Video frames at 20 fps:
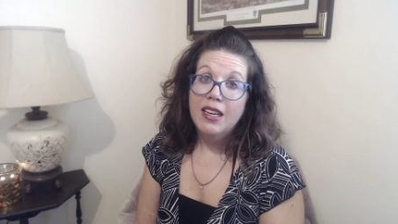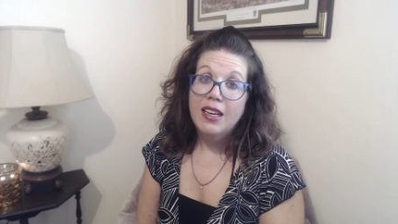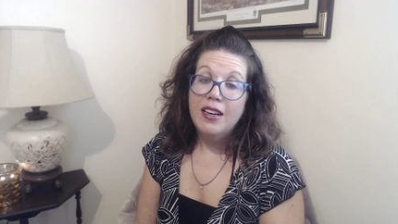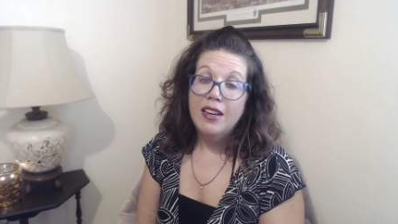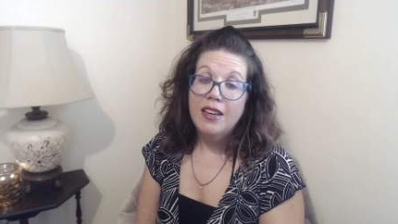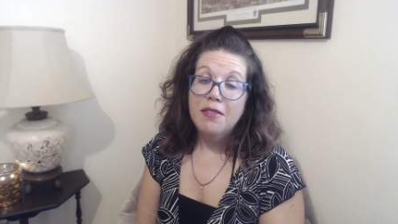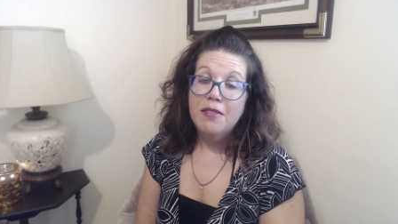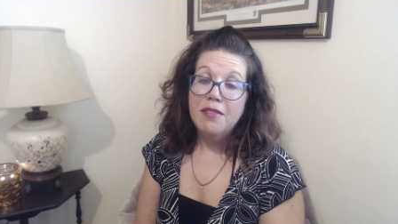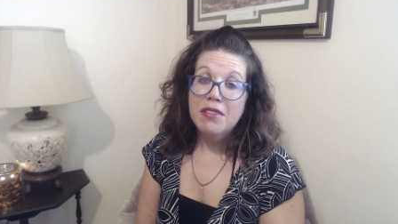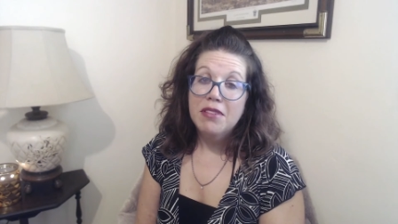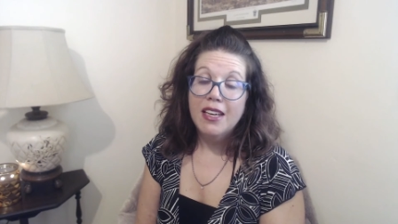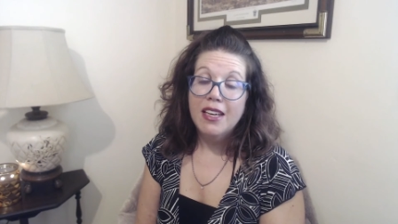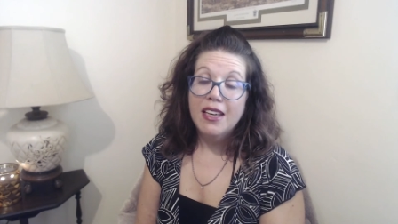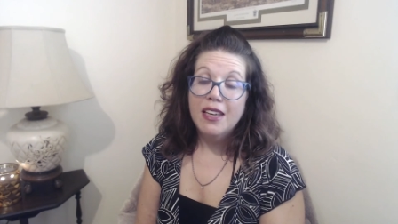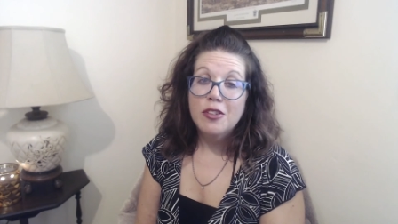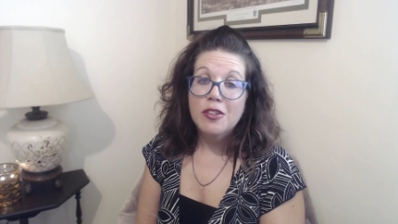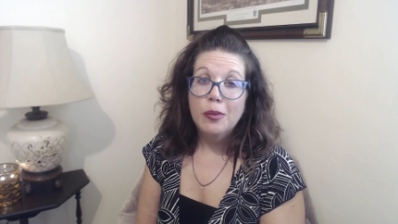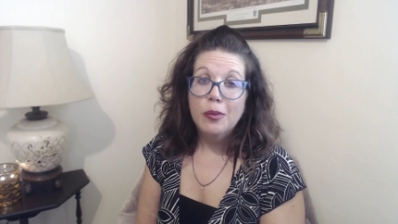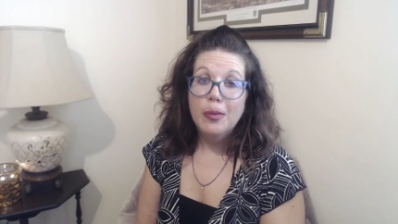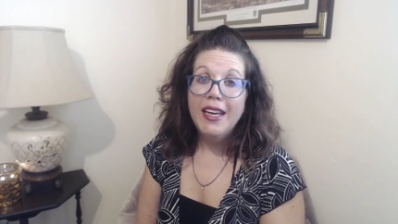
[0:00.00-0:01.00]
um,
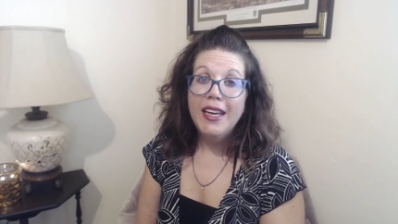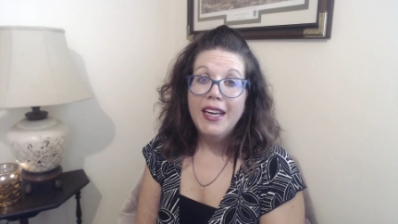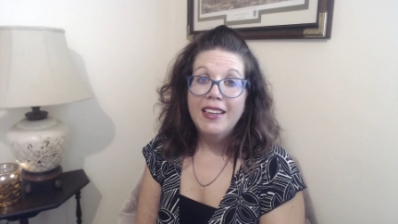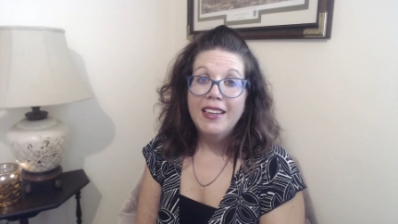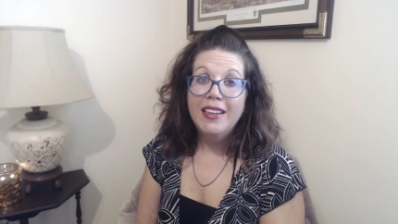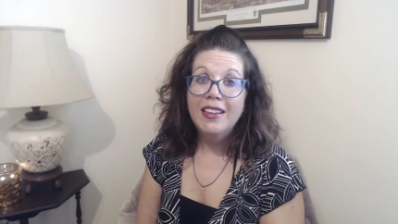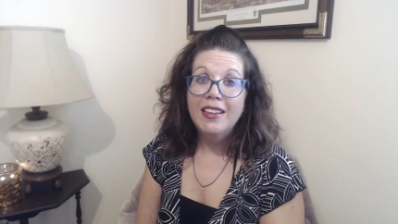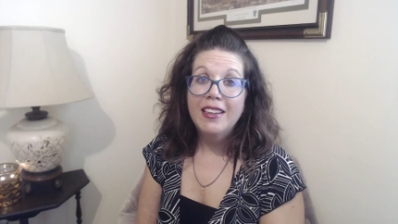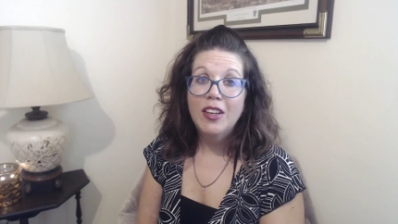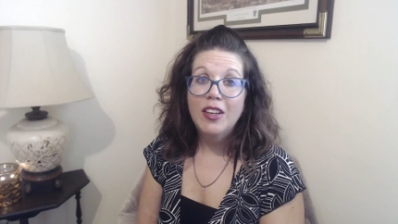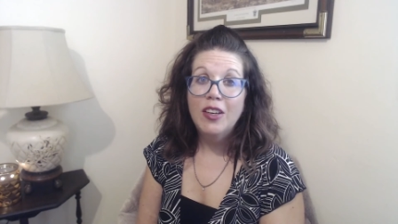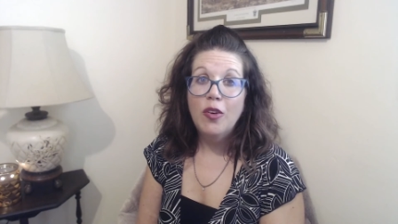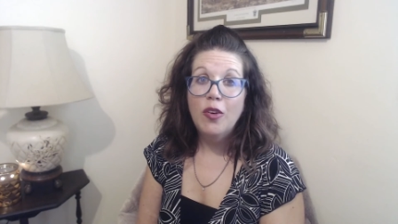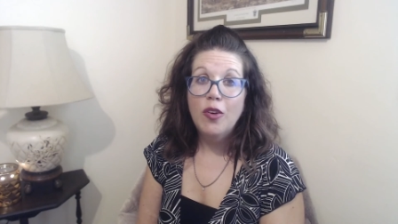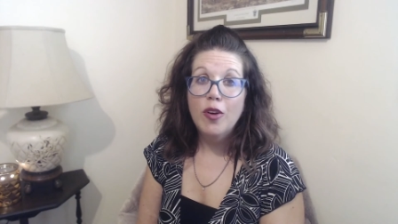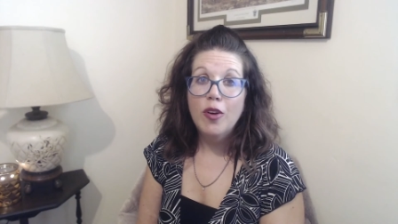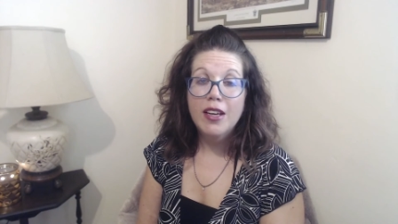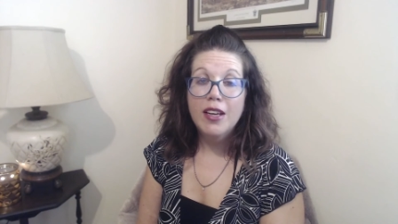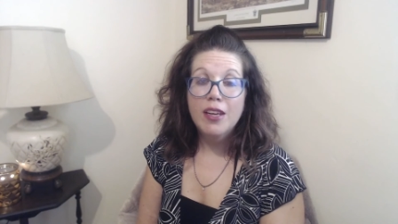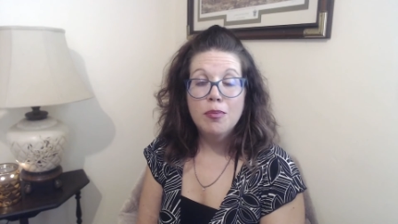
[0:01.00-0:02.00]
stashed away
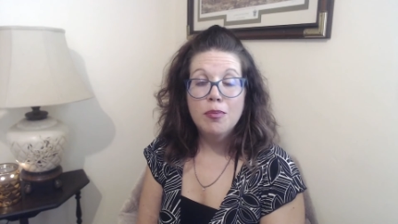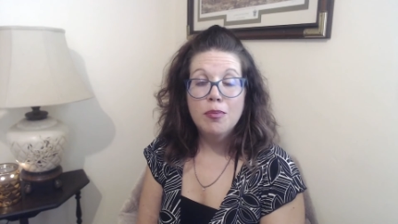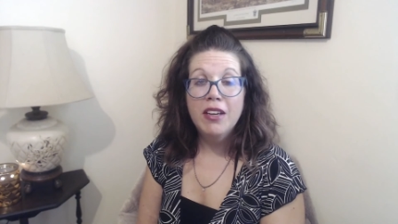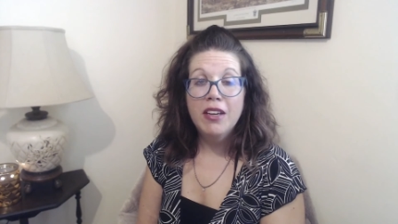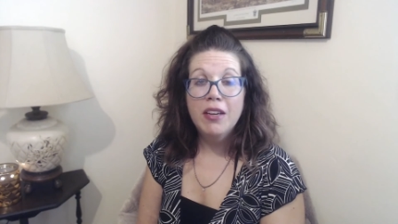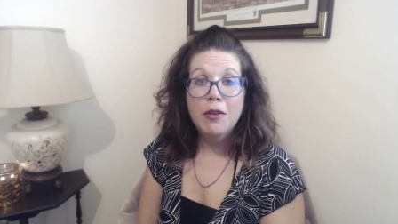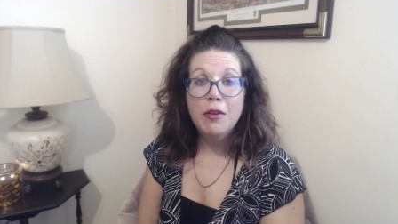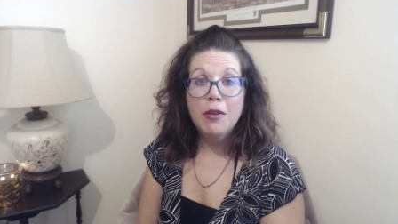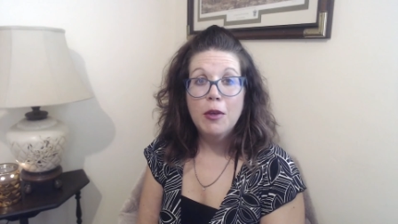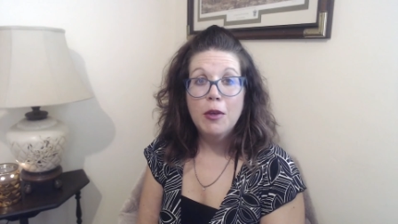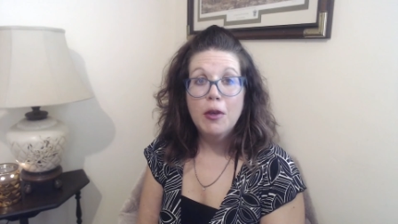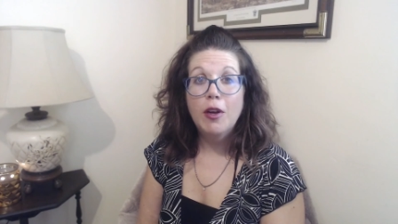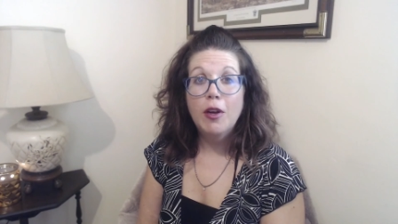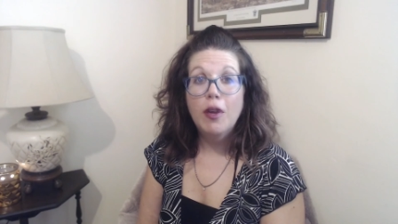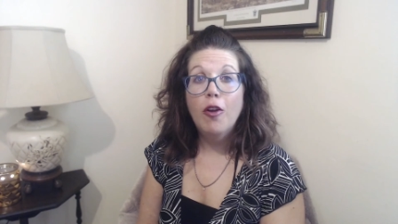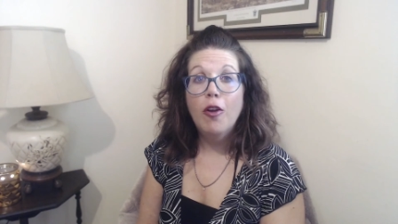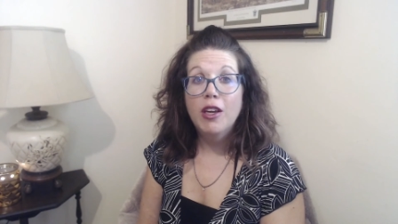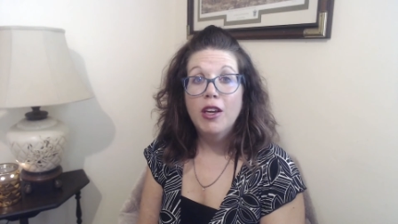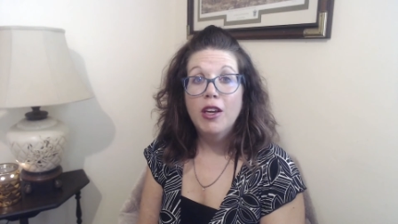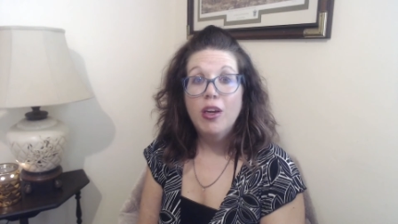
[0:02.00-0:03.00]
or as my family would
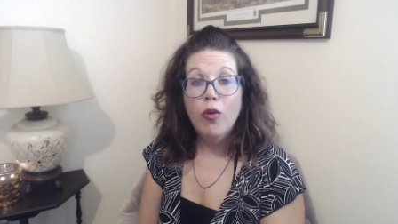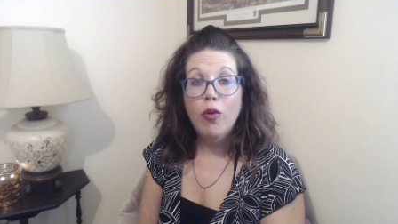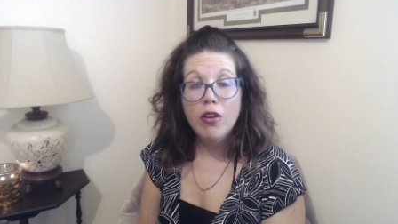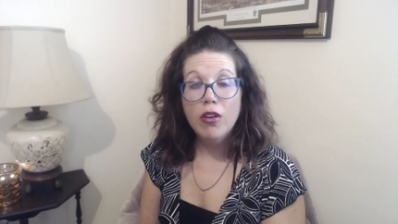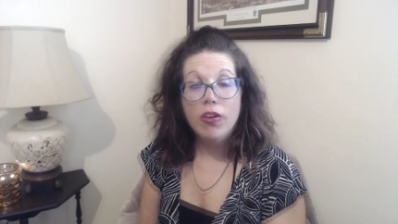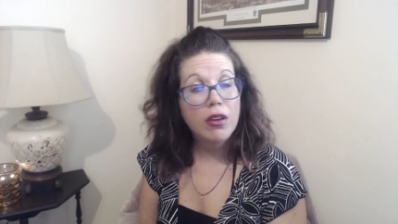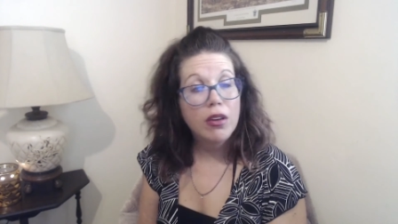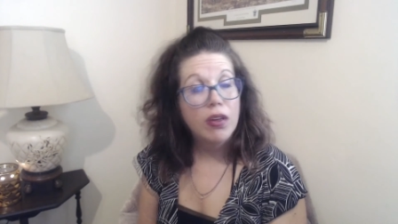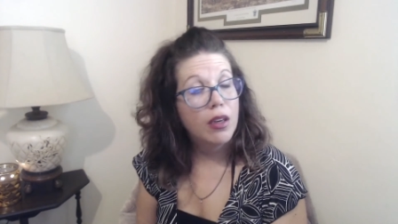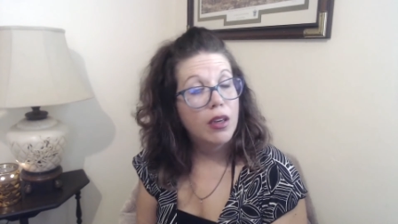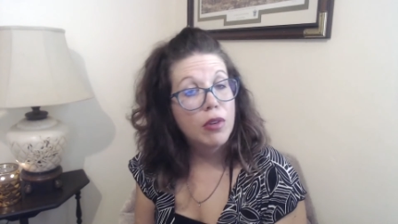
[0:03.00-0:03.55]
call me, a hoarder.